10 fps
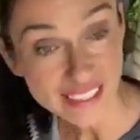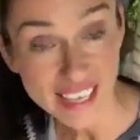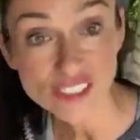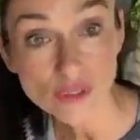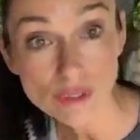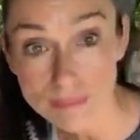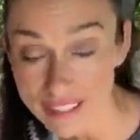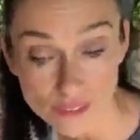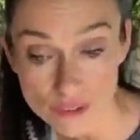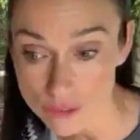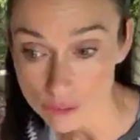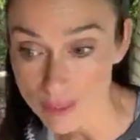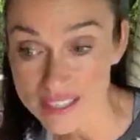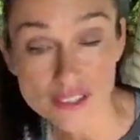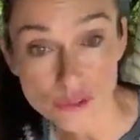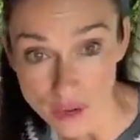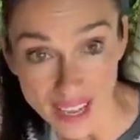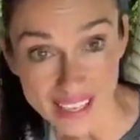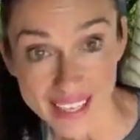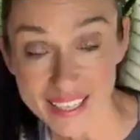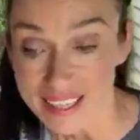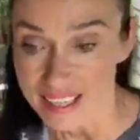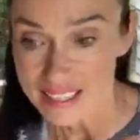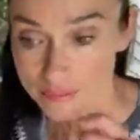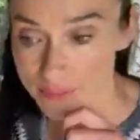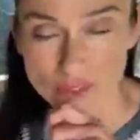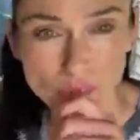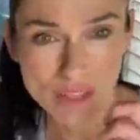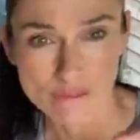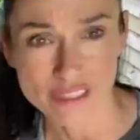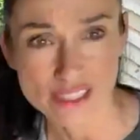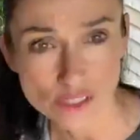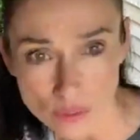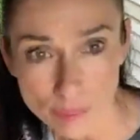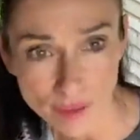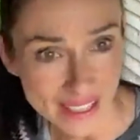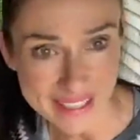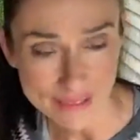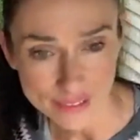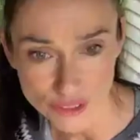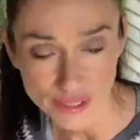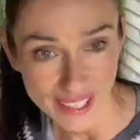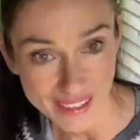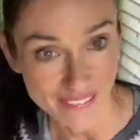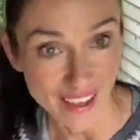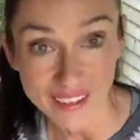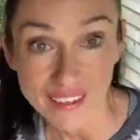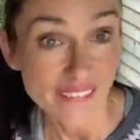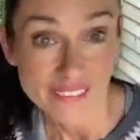and again, you can make your own toothpaste and try it, and if you think, oh, that feels too abrasive, I don't like that,